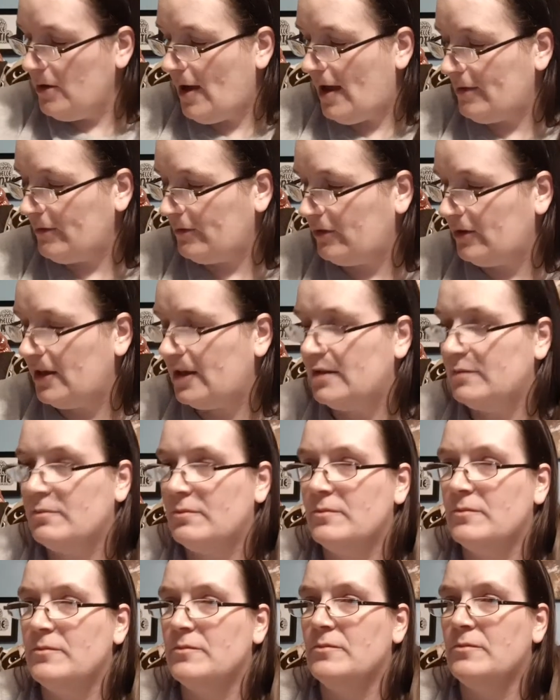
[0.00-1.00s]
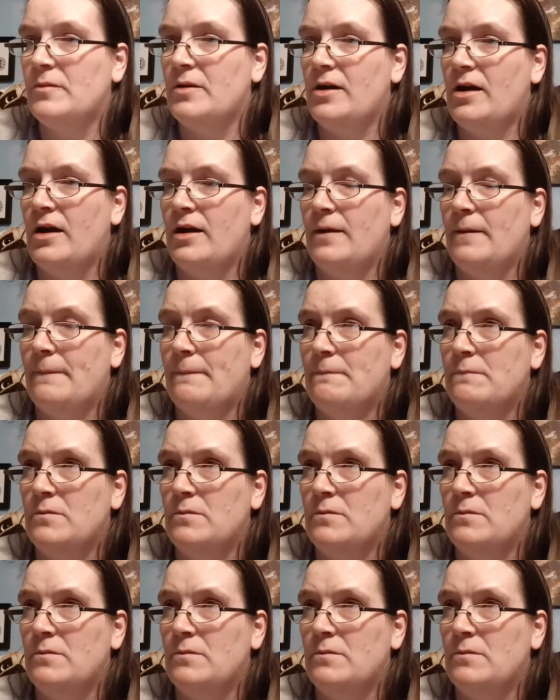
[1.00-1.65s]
have seen my